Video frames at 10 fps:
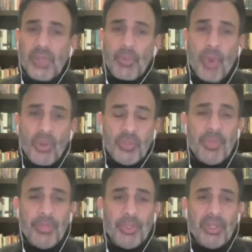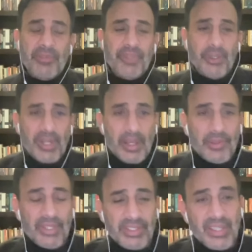Most people have figured
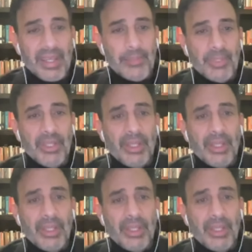out this game.